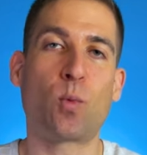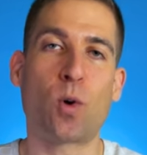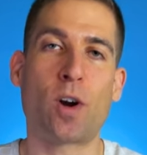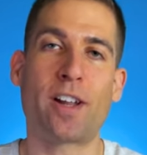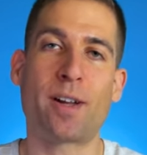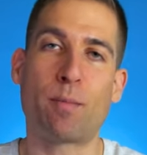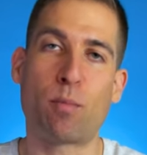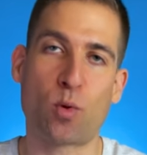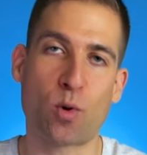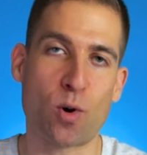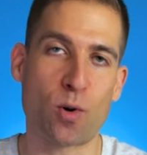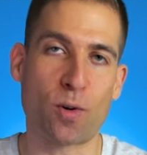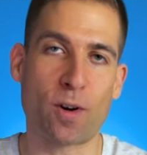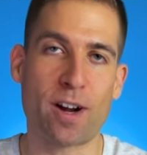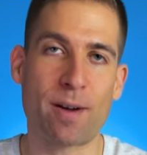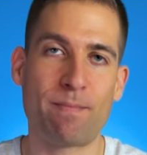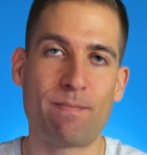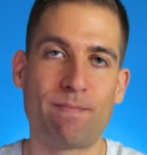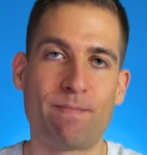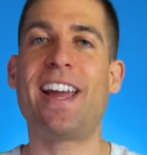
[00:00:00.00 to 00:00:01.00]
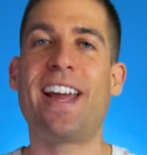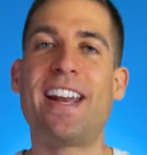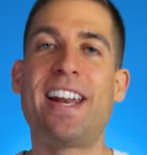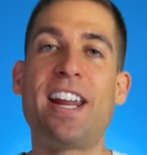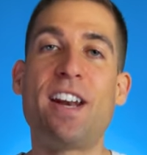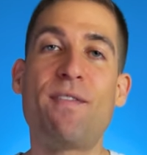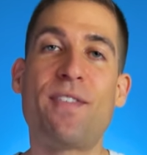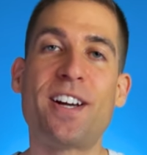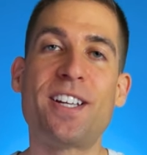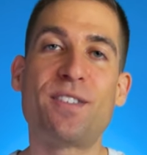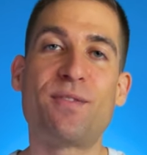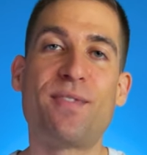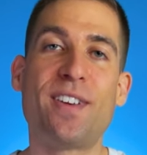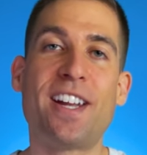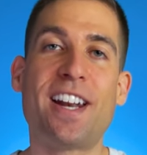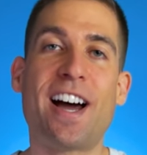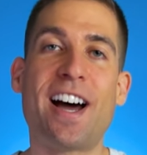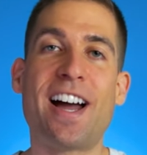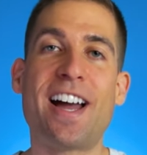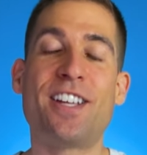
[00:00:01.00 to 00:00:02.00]
running program. And he defines
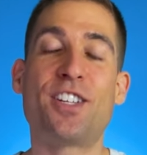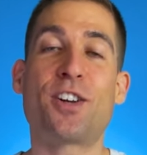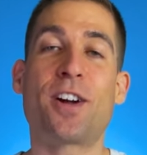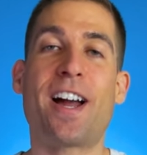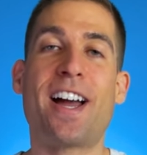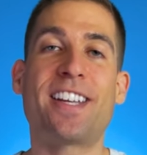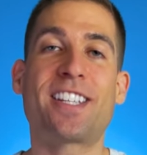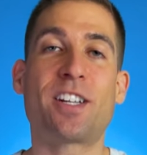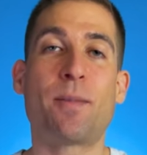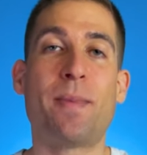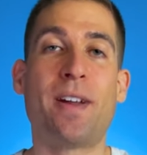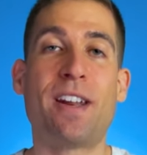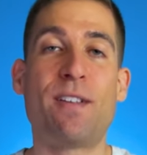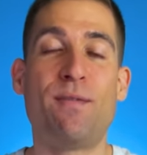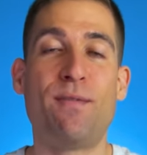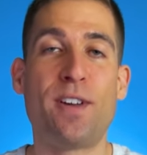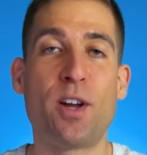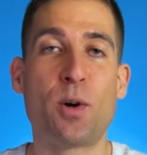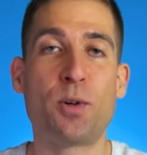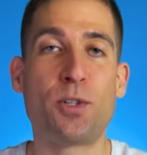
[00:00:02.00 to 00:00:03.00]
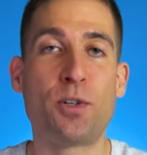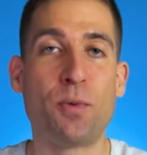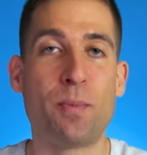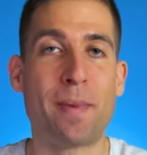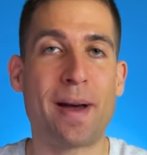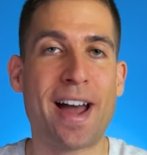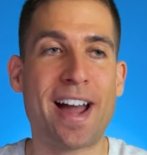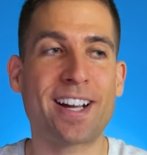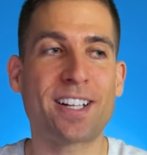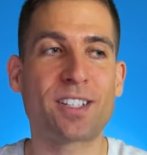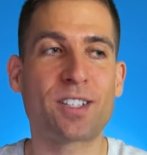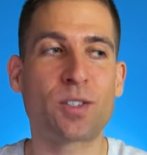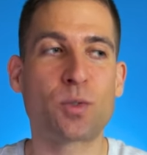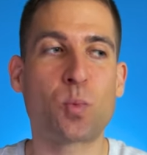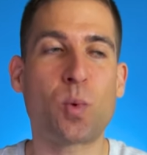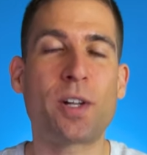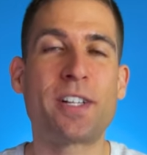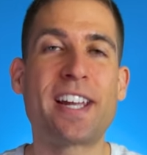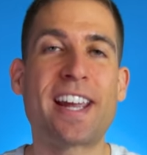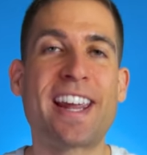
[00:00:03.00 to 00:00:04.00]
VDOT as your estimated VO2 max
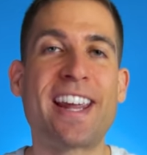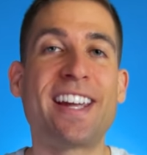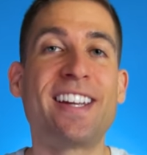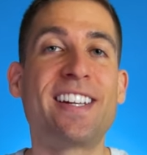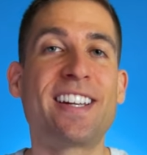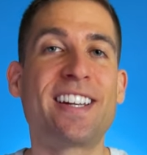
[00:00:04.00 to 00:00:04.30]
while taking into